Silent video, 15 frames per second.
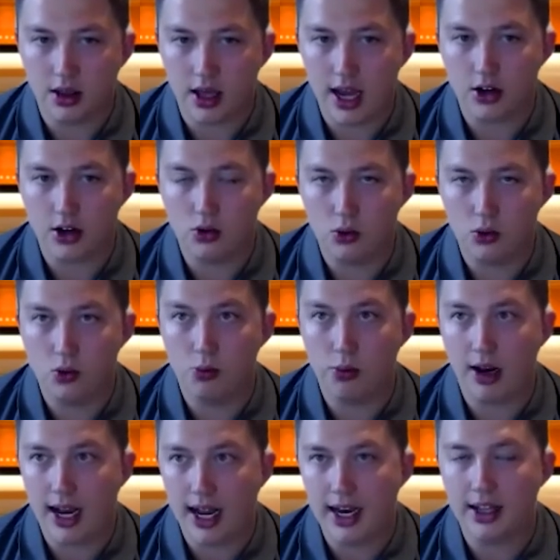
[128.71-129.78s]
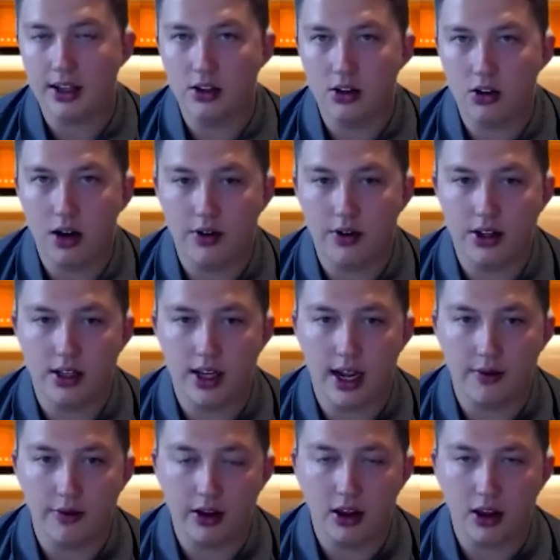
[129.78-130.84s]
actual planning side of it today
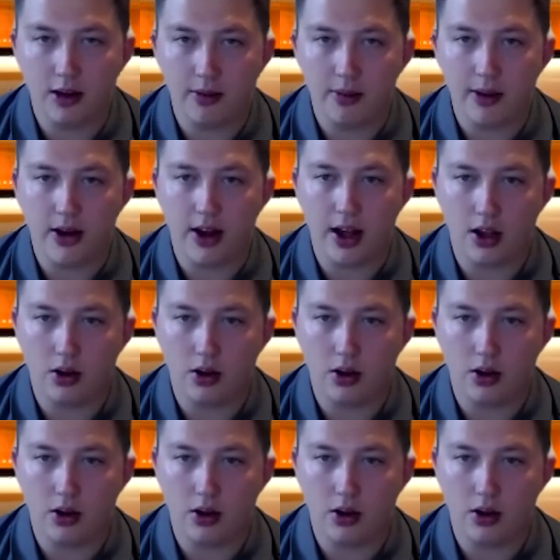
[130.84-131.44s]
and thinking about